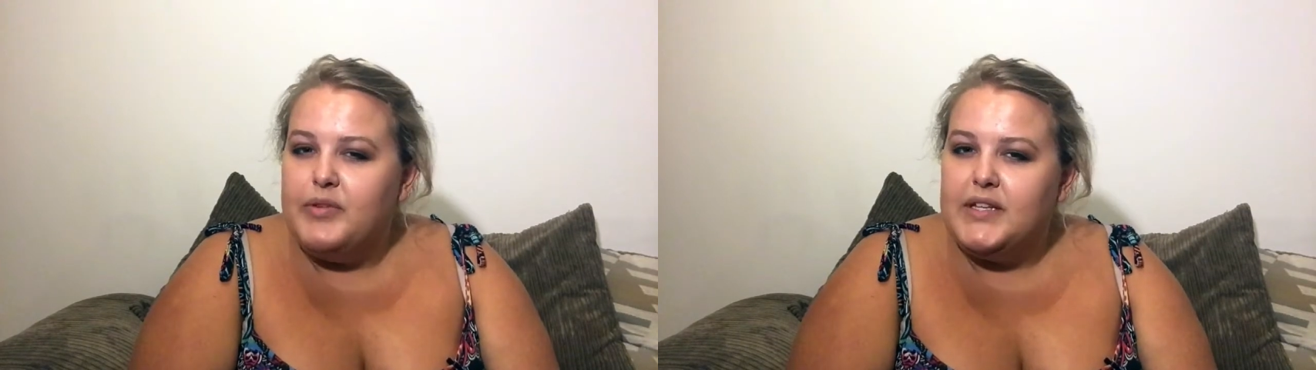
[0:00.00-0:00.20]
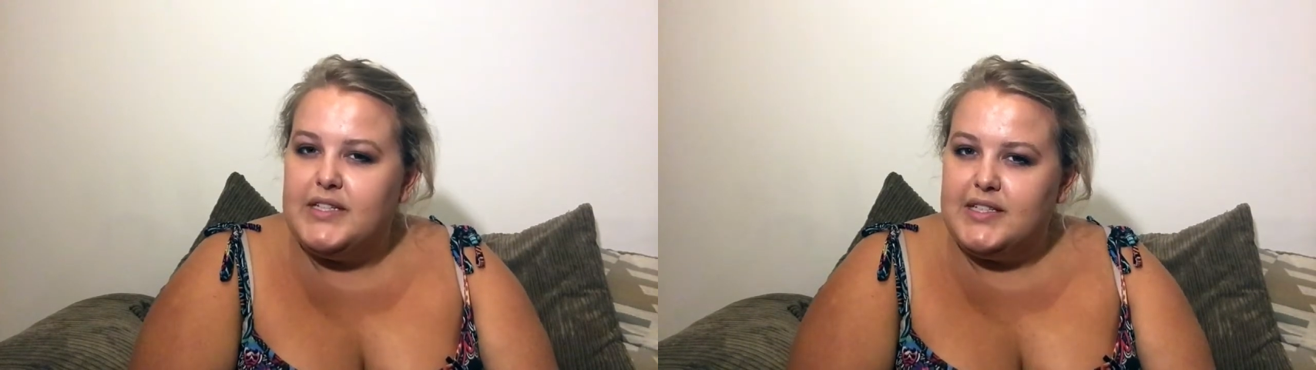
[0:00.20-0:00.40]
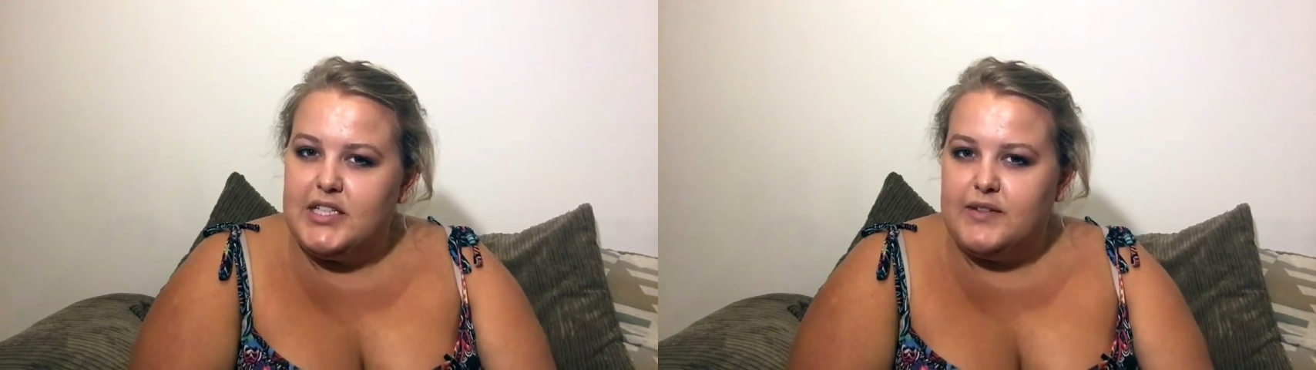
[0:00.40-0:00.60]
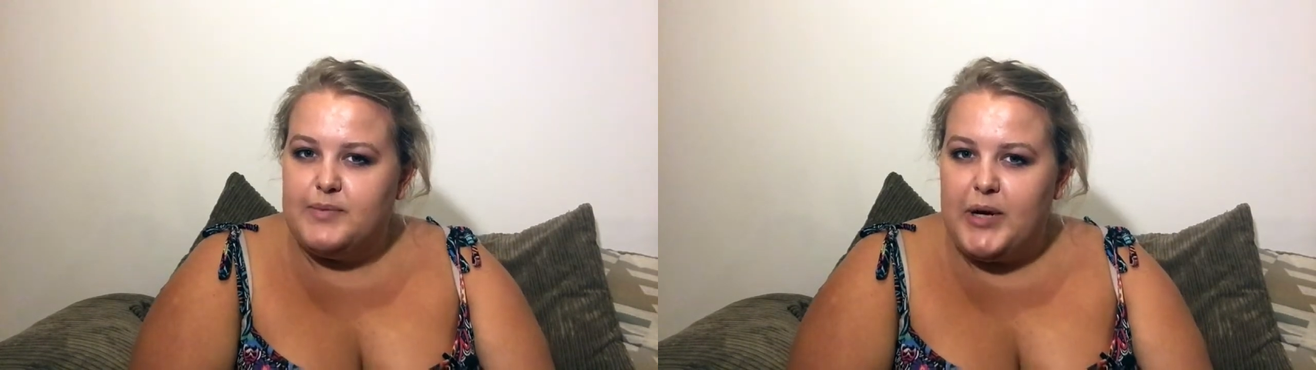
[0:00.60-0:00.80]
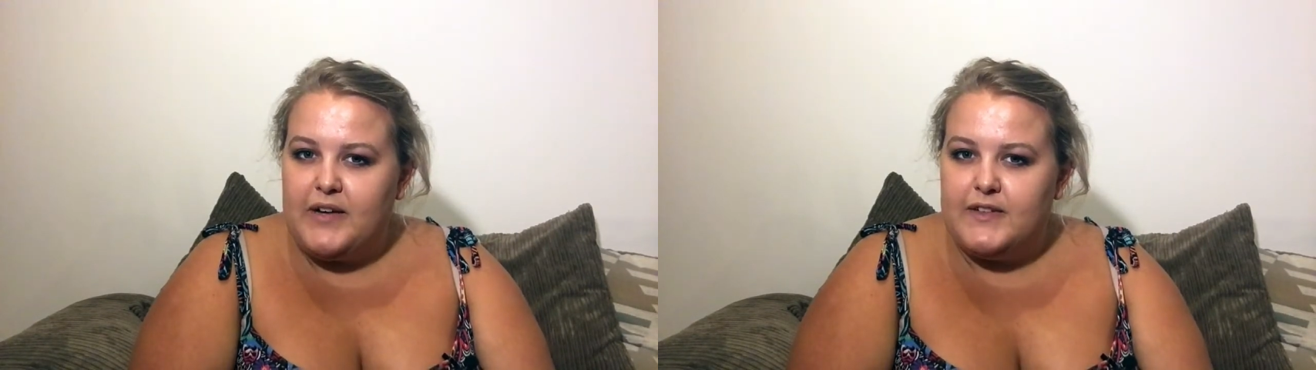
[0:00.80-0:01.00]
that it serves
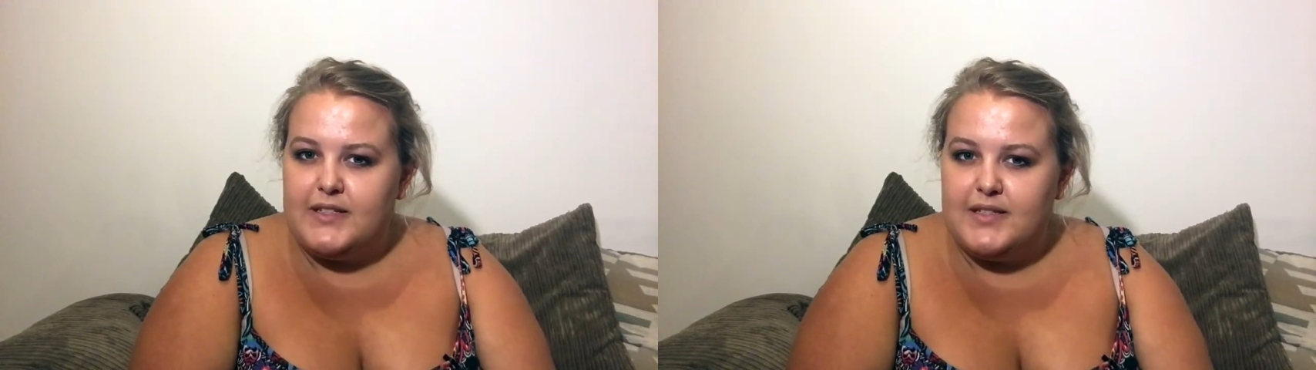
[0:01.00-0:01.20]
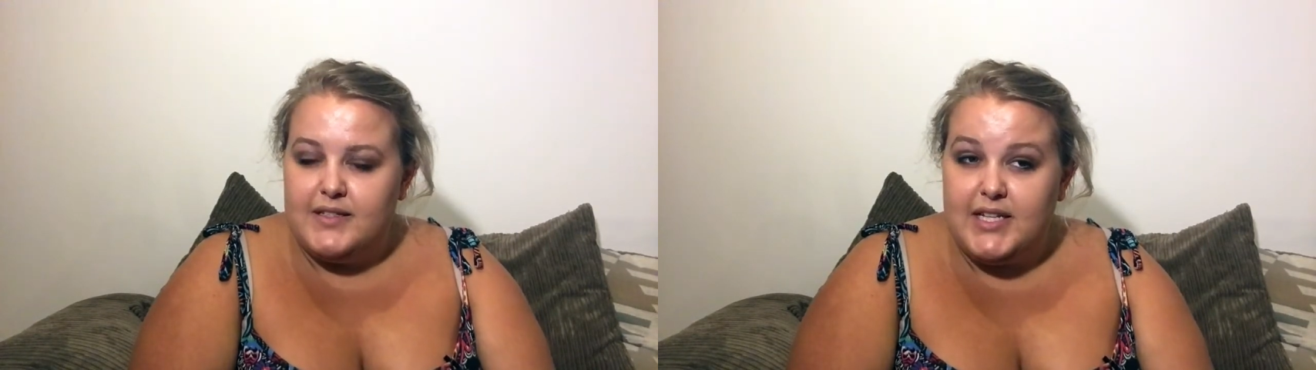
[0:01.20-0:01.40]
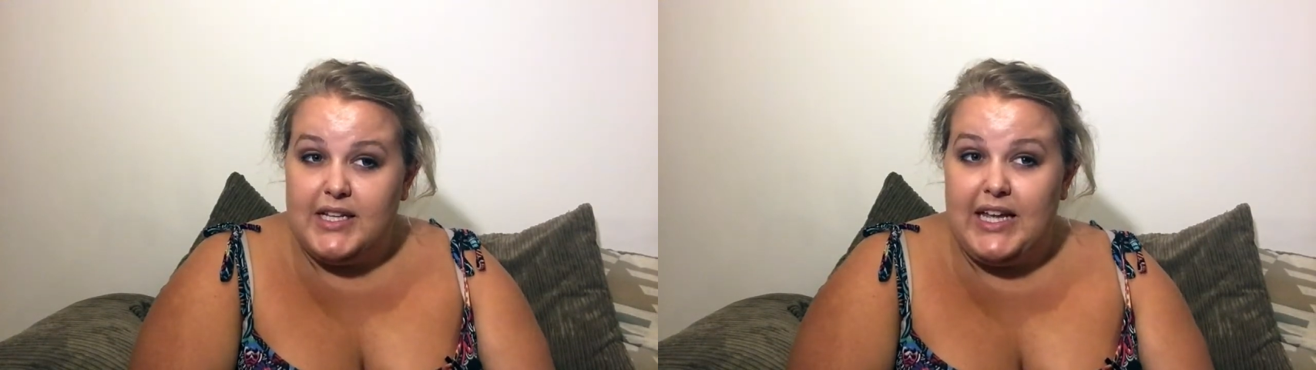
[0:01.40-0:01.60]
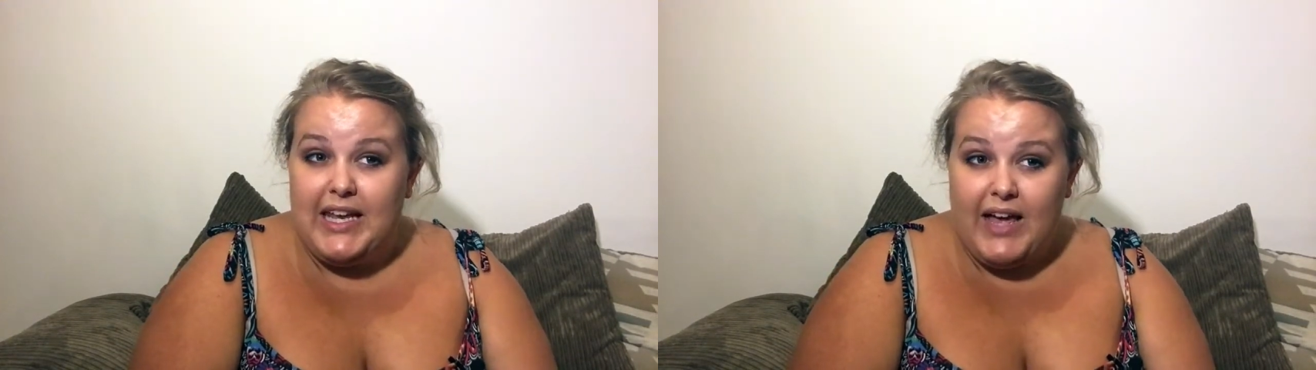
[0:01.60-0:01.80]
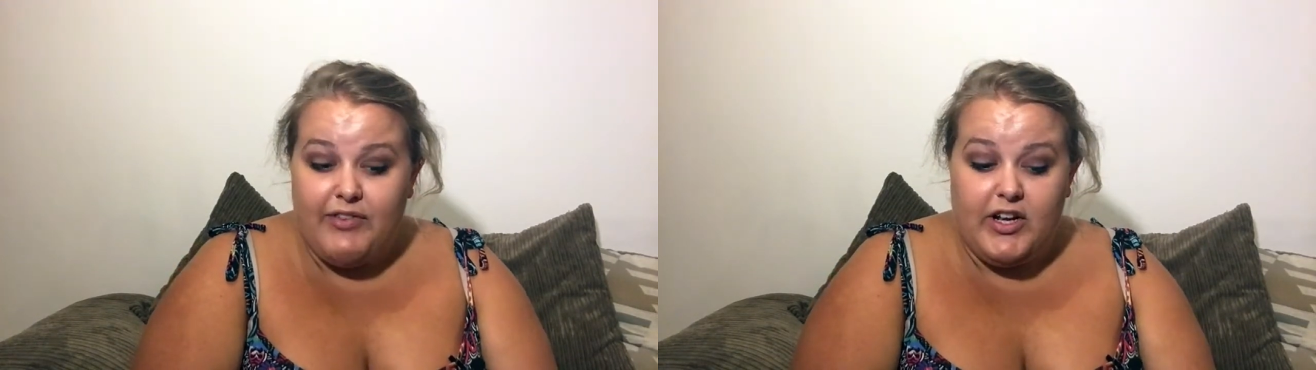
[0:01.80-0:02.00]
breakfast until
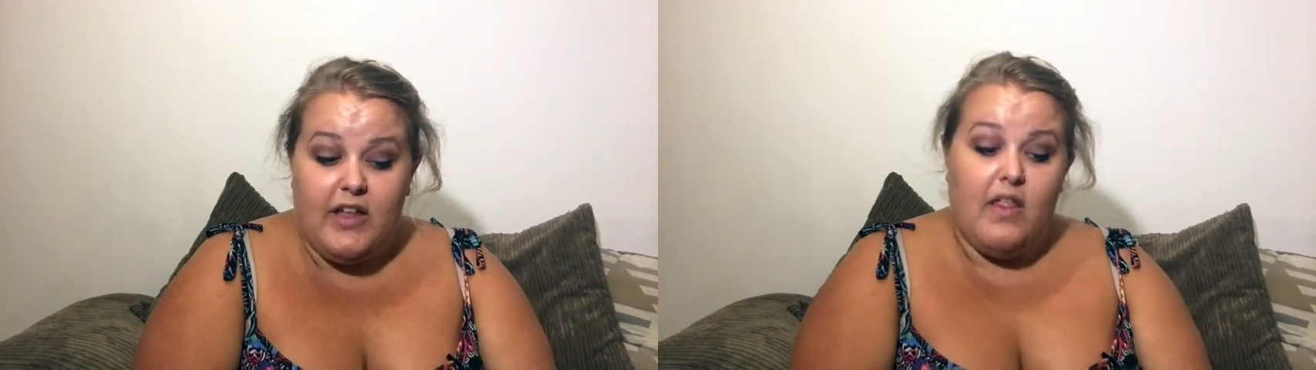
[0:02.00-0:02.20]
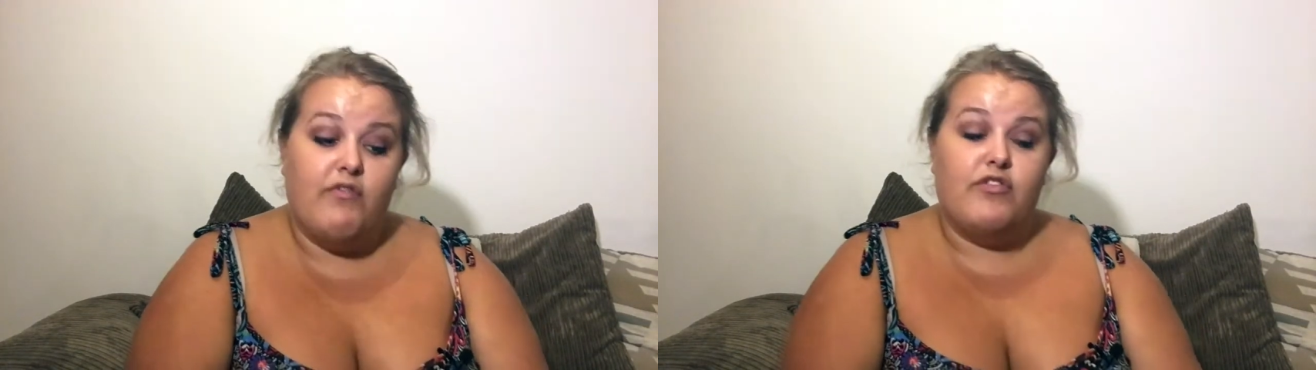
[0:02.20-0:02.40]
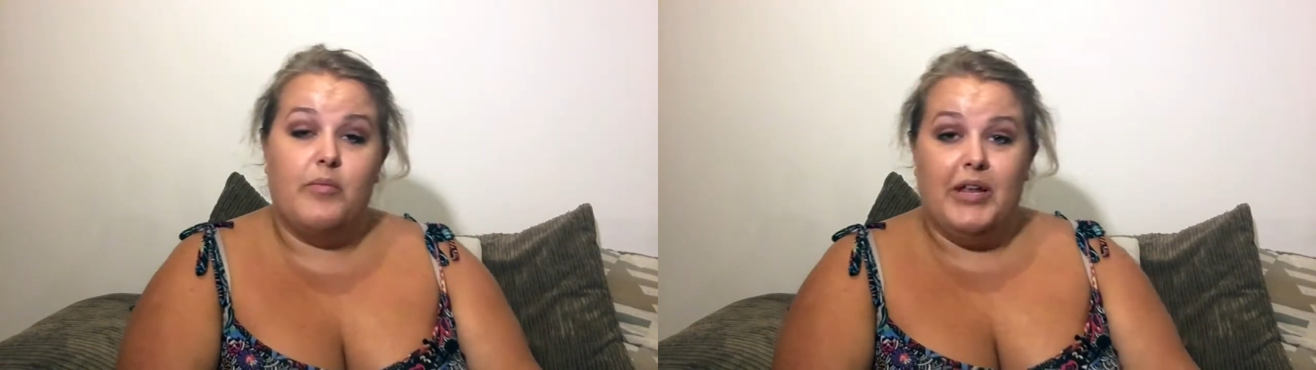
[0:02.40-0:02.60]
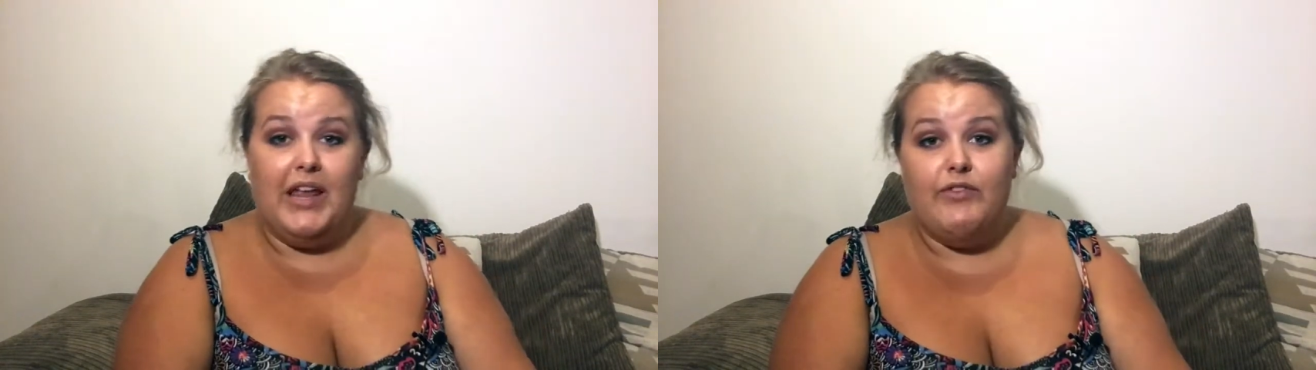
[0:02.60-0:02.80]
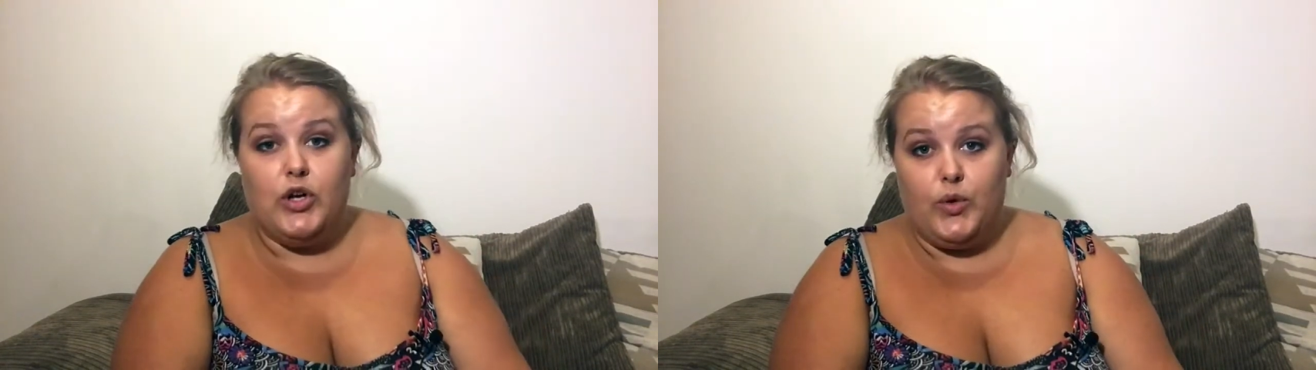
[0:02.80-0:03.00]
11, and then from
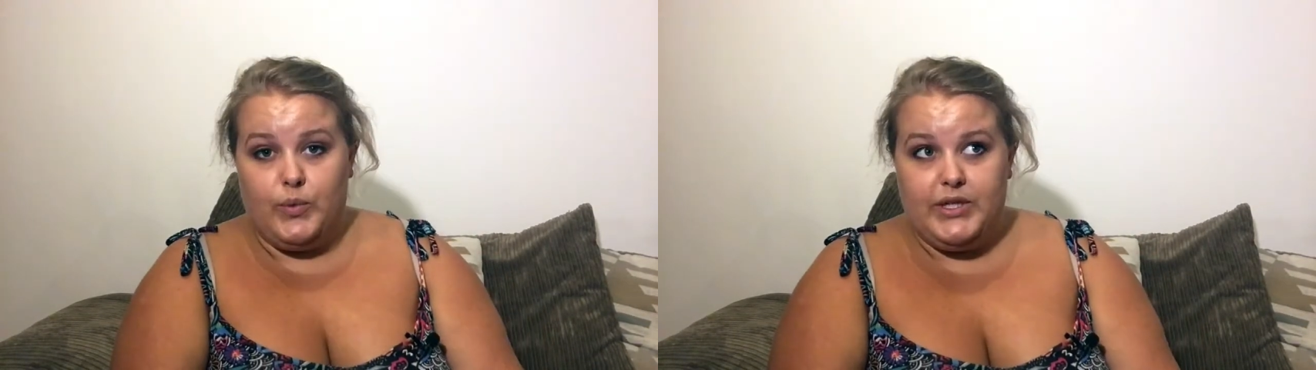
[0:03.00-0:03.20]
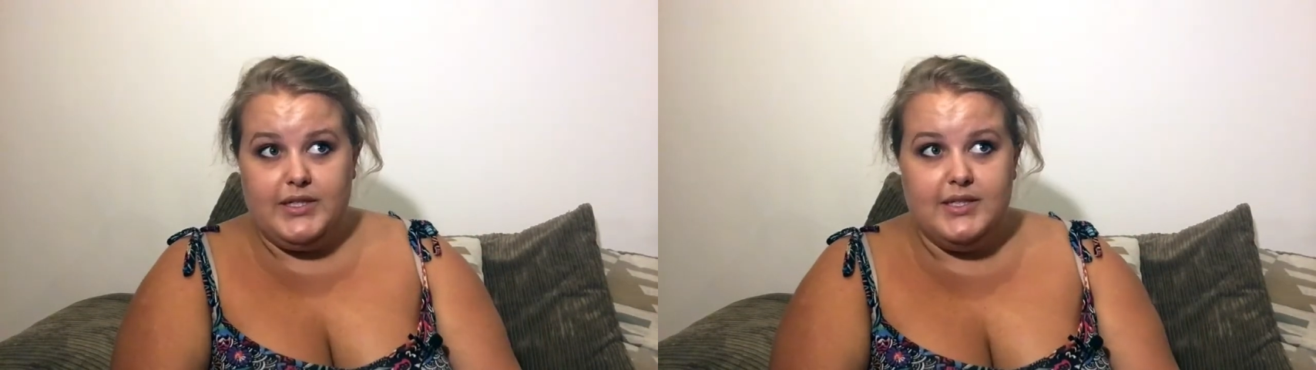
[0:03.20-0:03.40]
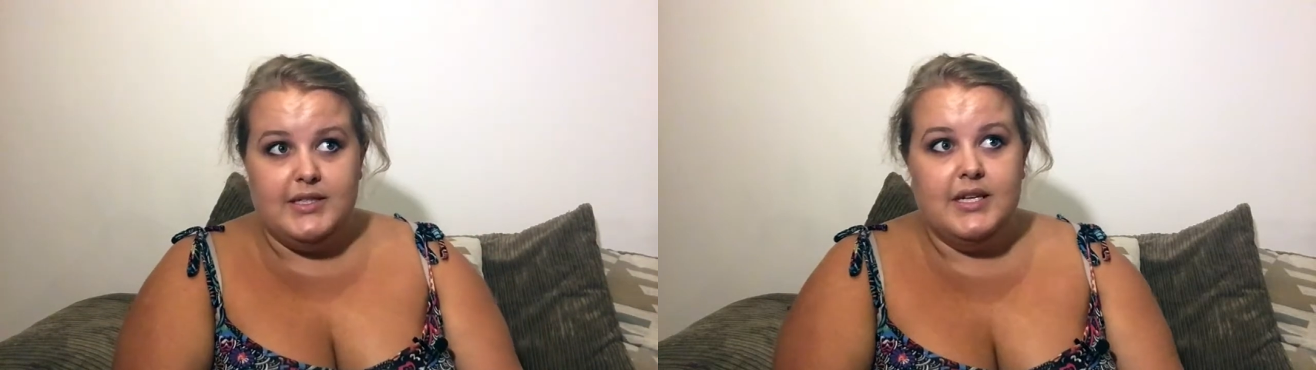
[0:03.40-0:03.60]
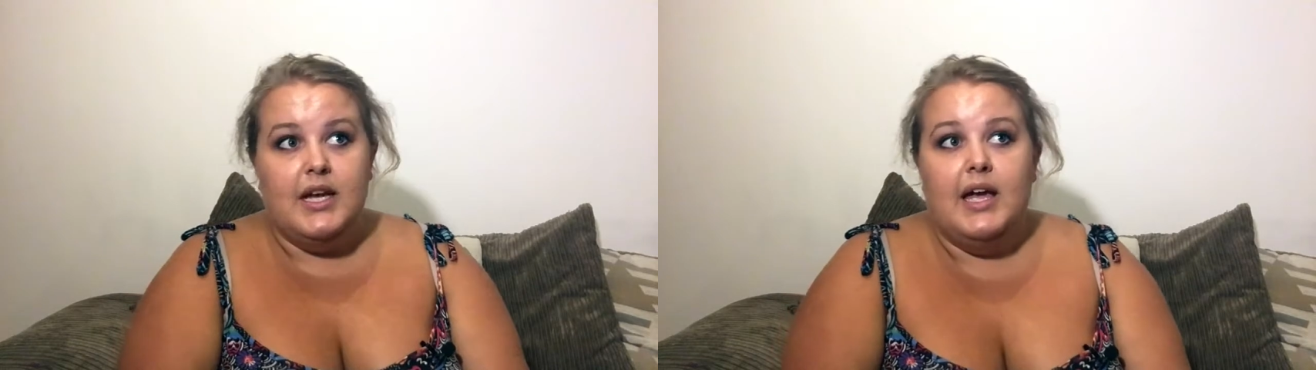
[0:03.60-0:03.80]
11 onwards